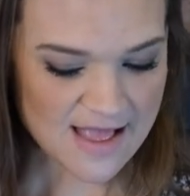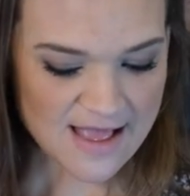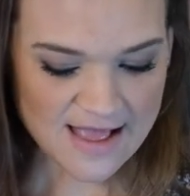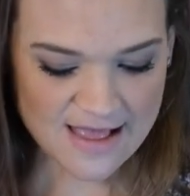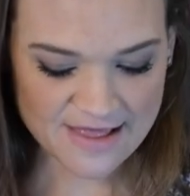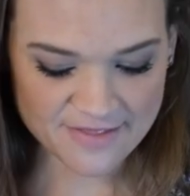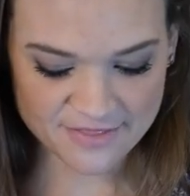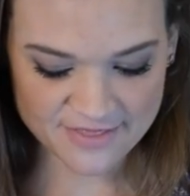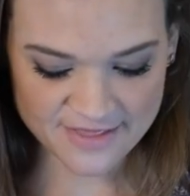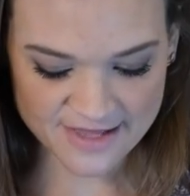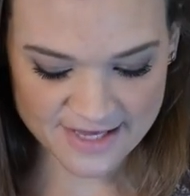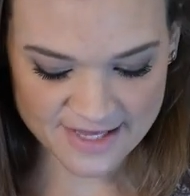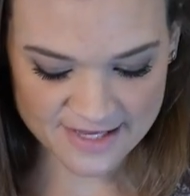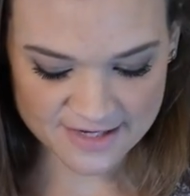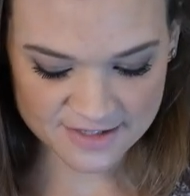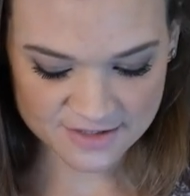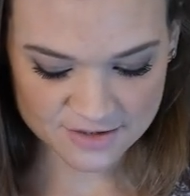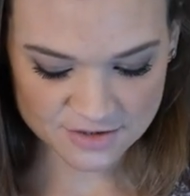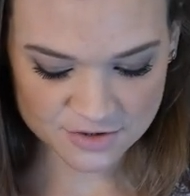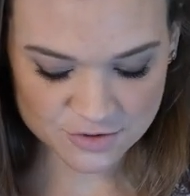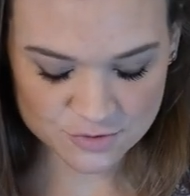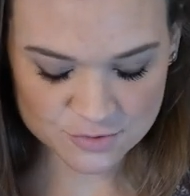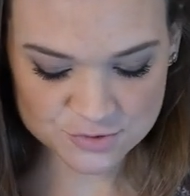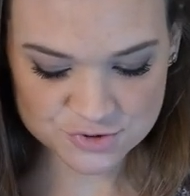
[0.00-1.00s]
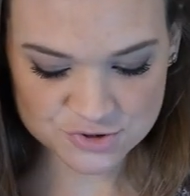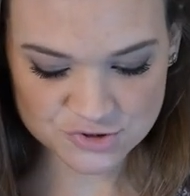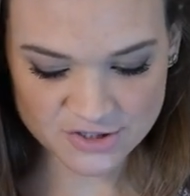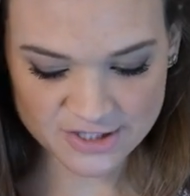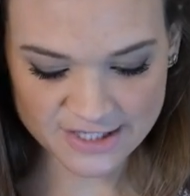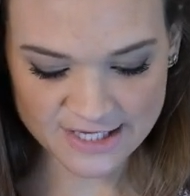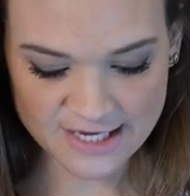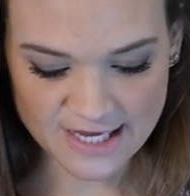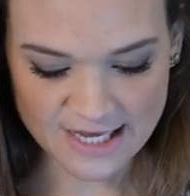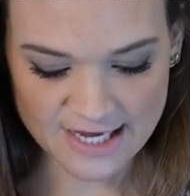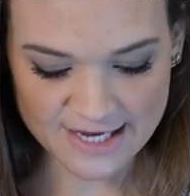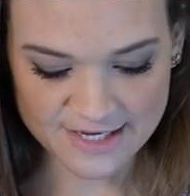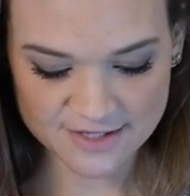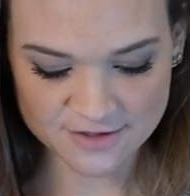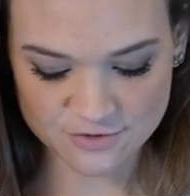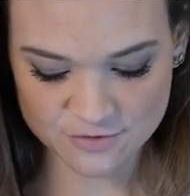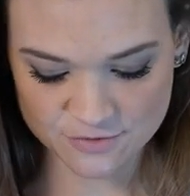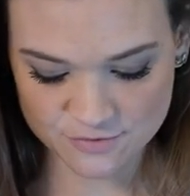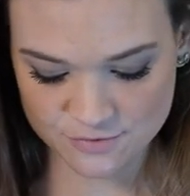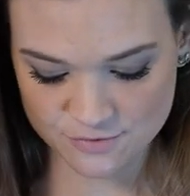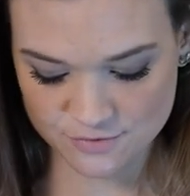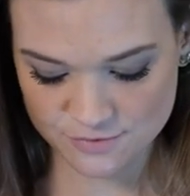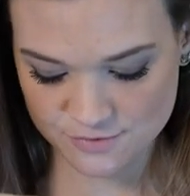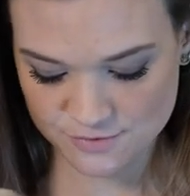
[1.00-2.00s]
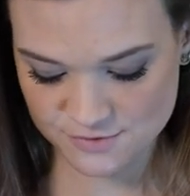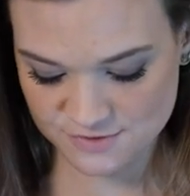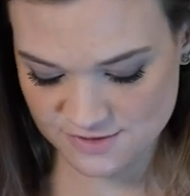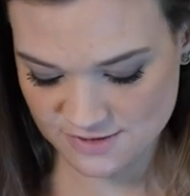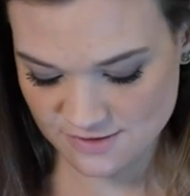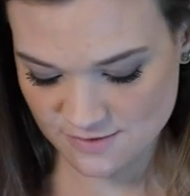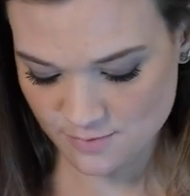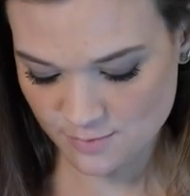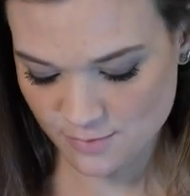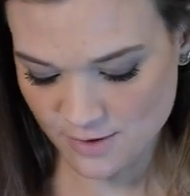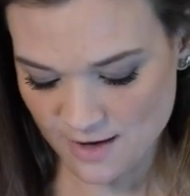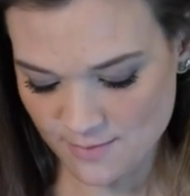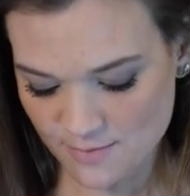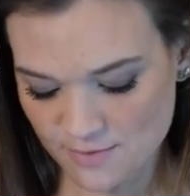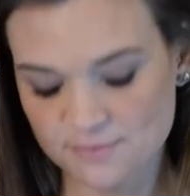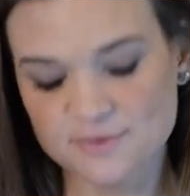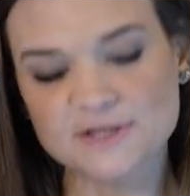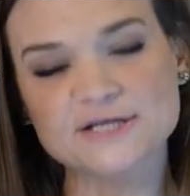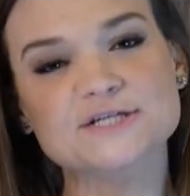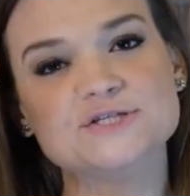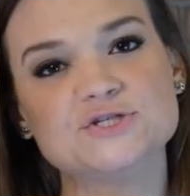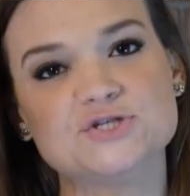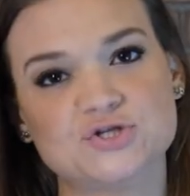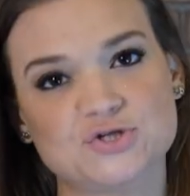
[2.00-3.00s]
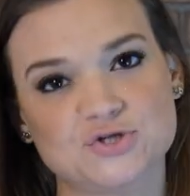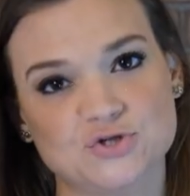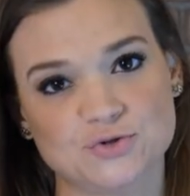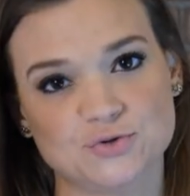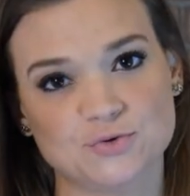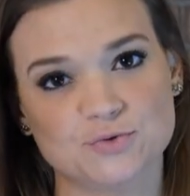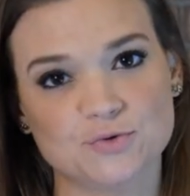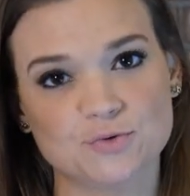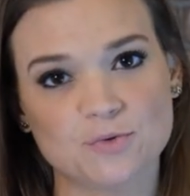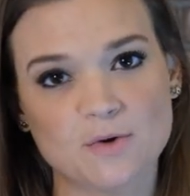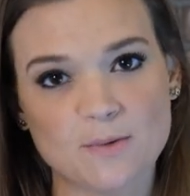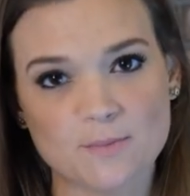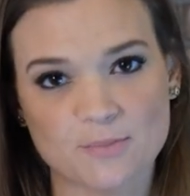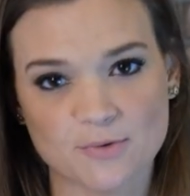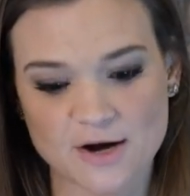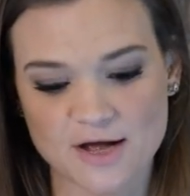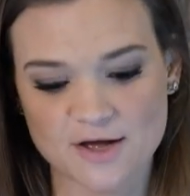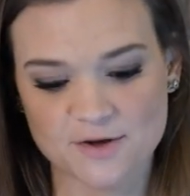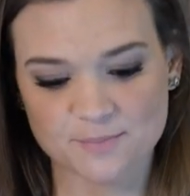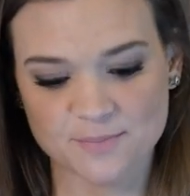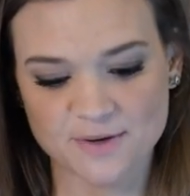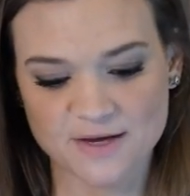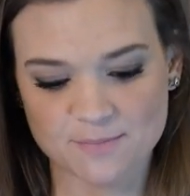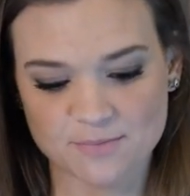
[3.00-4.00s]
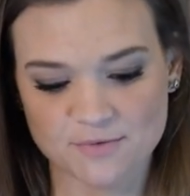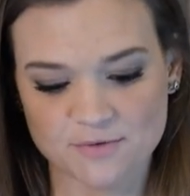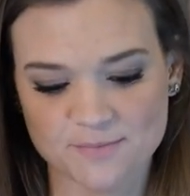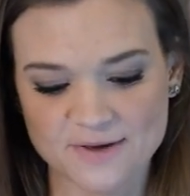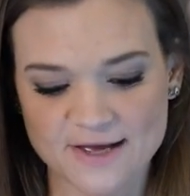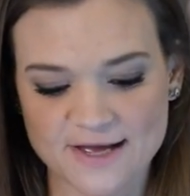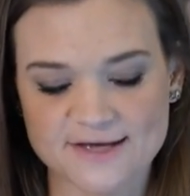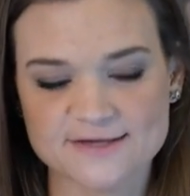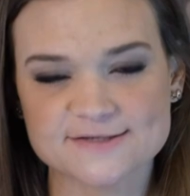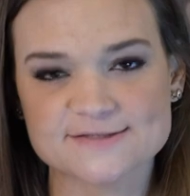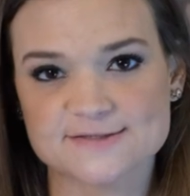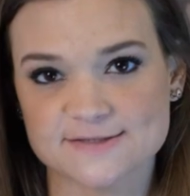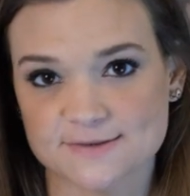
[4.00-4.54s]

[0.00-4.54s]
and then usually I use probably 2 brown paper bags,